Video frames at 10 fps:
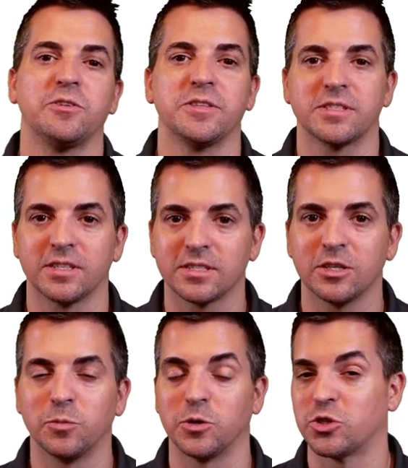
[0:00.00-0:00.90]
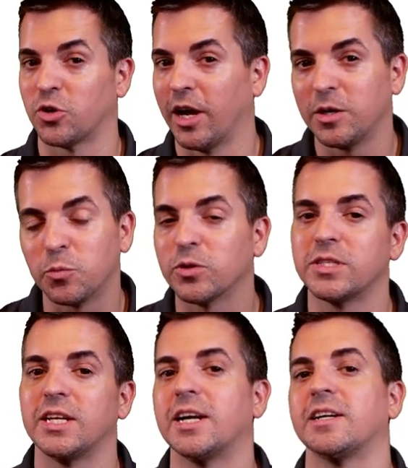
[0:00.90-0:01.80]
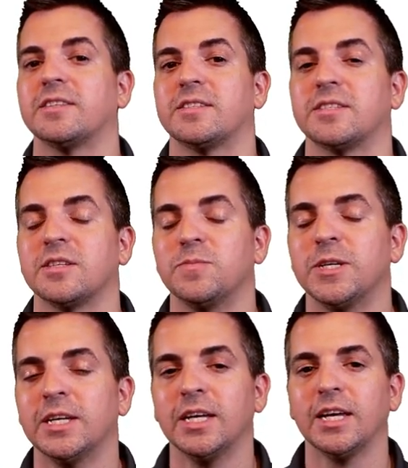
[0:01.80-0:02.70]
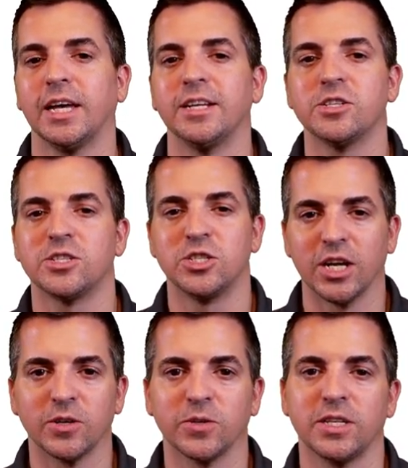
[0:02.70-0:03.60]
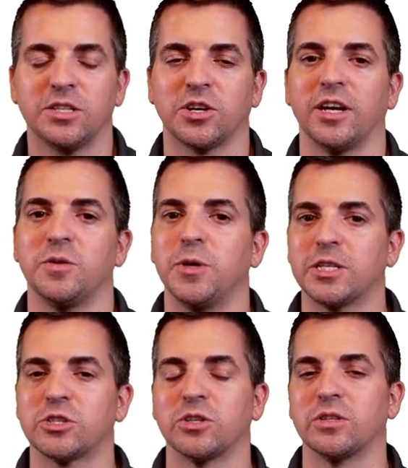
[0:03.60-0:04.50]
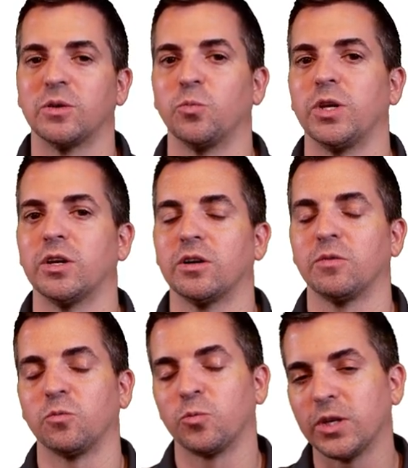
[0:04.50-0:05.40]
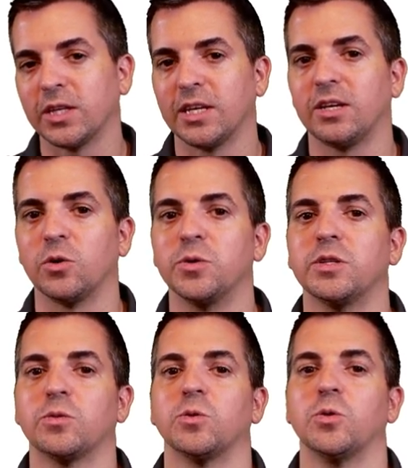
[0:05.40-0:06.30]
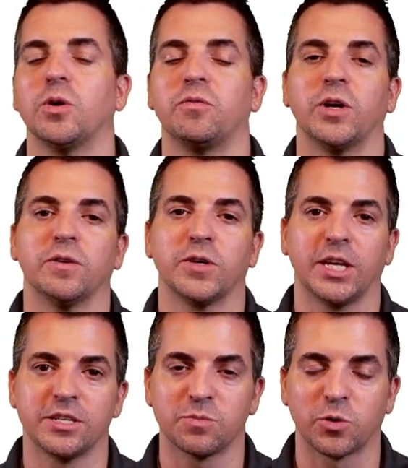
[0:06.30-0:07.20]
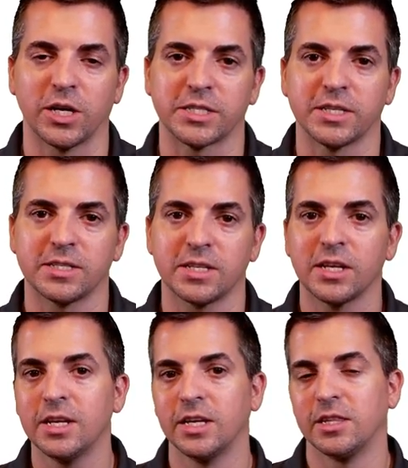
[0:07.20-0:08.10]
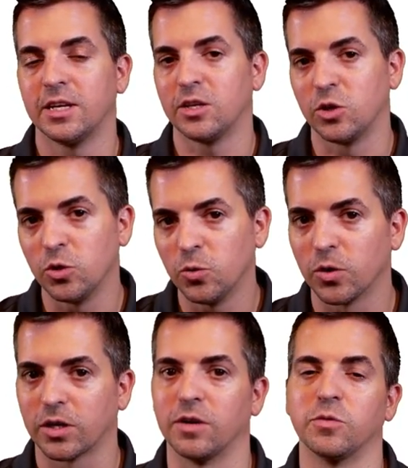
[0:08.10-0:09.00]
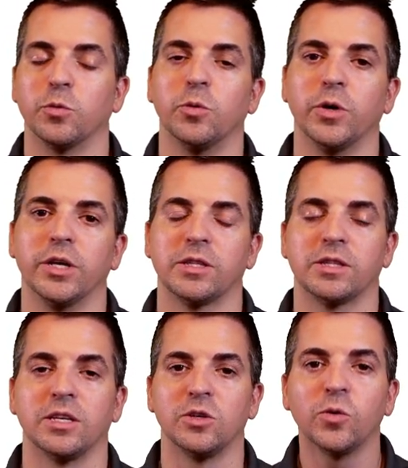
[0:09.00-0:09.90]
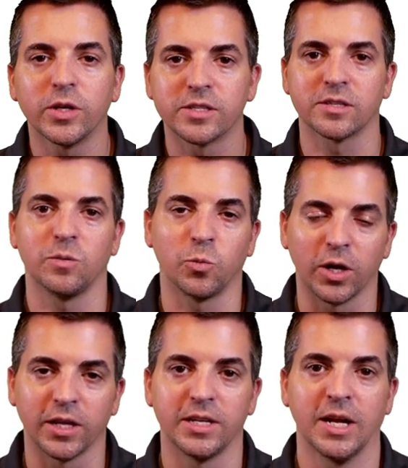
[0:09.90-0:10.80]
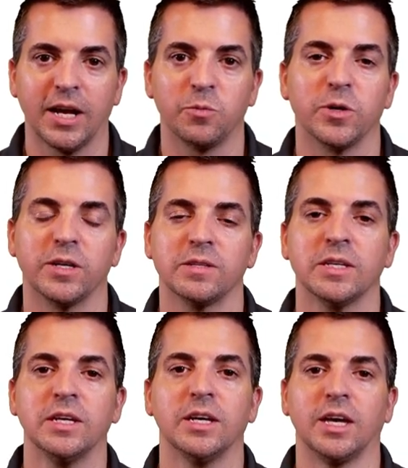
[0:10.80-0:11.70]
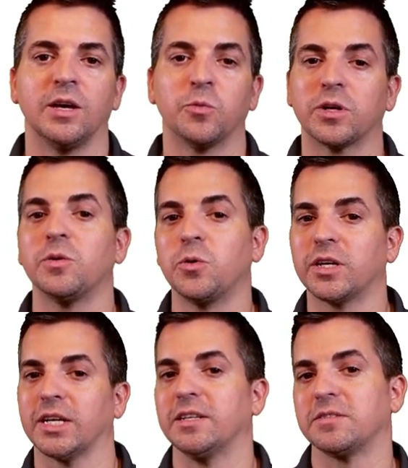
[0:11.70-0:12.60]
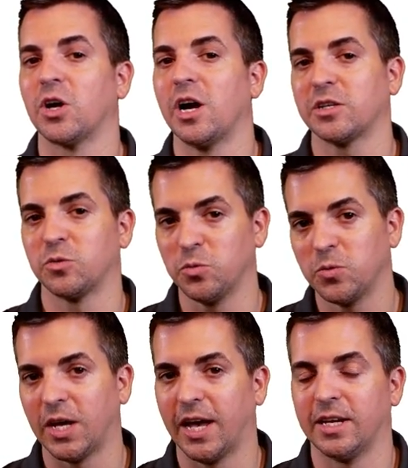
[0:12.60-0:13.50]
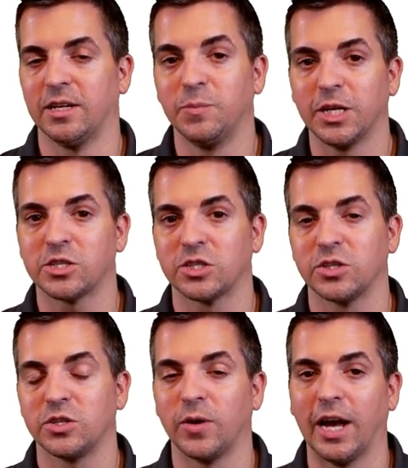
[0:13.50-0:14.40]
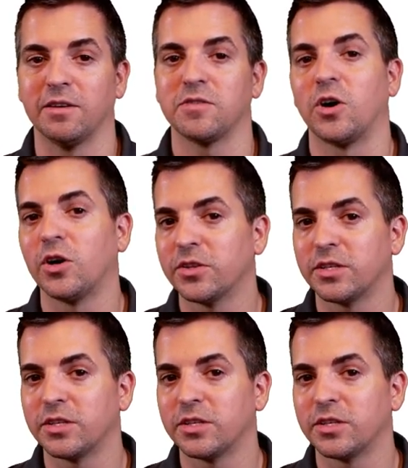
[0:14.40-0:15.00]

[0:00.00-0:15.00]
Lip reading: of the system or trying to pull data out of the system, and just generally trying to make sure that we are really going through a verification process that you are comfortable with, that you can sleep well at night with. And we're going to want to kind of talk through that and make sure you have all the